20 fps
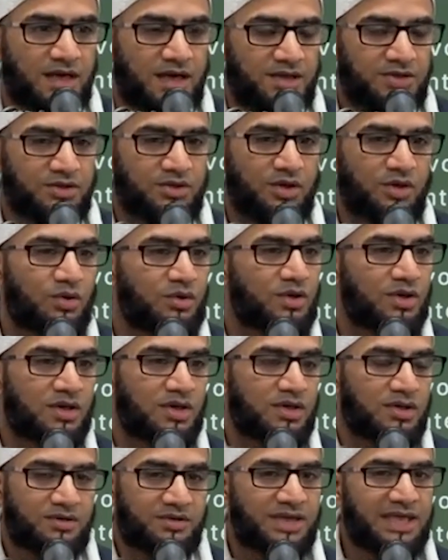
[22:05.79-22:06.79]
And you know,
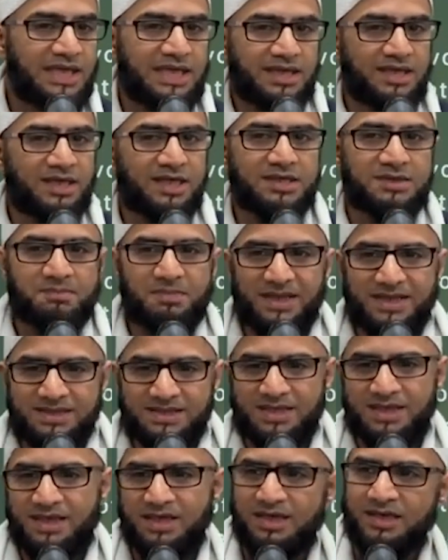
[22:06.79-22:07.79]
really it's
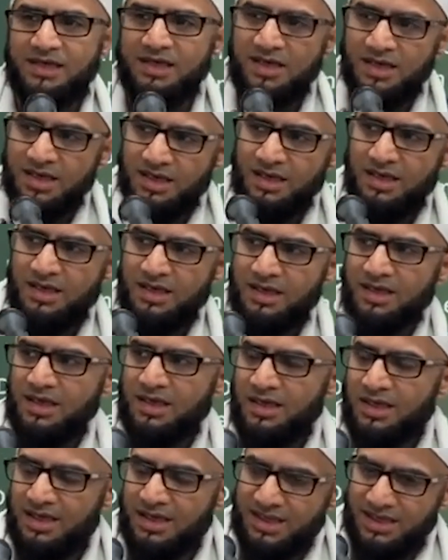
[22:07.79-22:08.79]
basically,
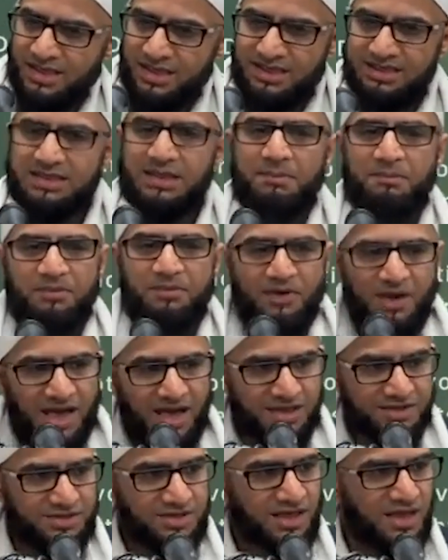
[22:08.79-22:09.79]
it's a
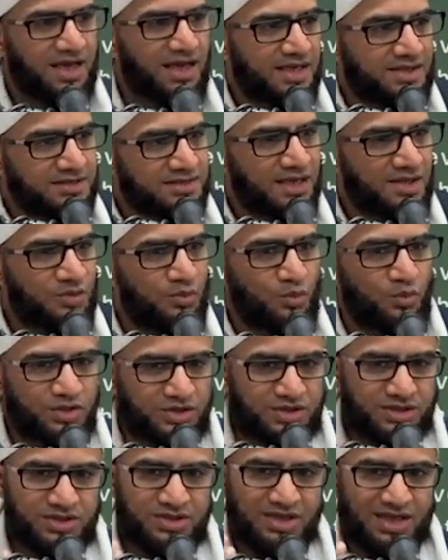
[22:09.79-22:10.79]
branch, like I said,
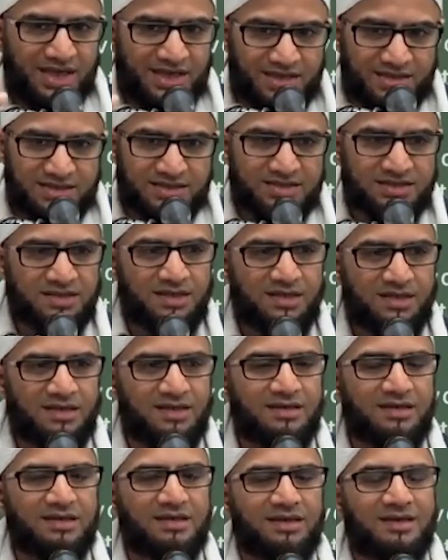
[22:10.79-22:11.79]
which takes
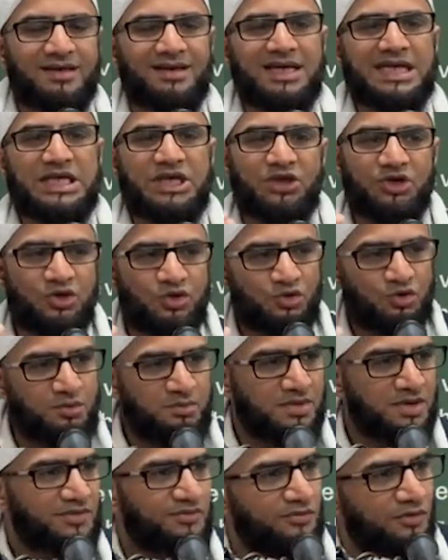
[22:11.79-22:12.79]
a
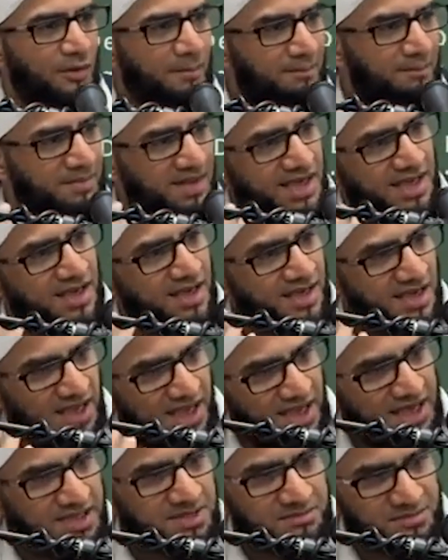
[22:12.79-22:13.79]
human from being
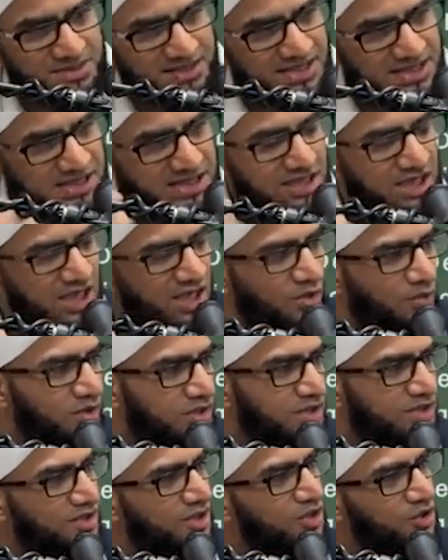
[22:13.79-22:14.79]
an animal,
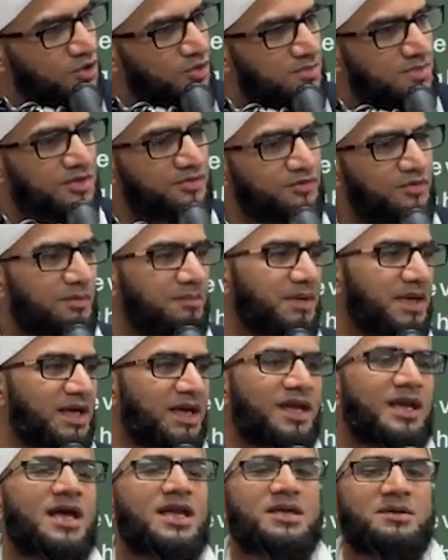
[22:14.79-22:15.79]
distinguishes a human from
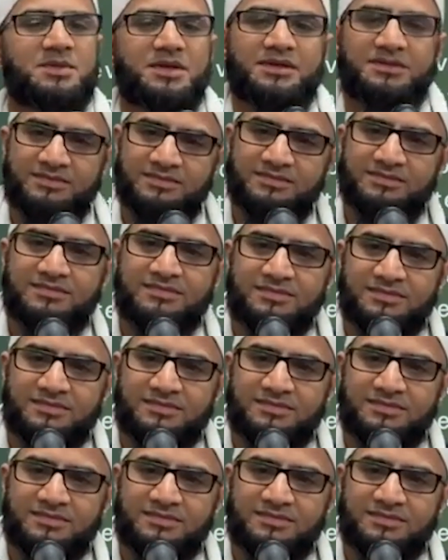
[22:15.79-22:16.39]
being an animal.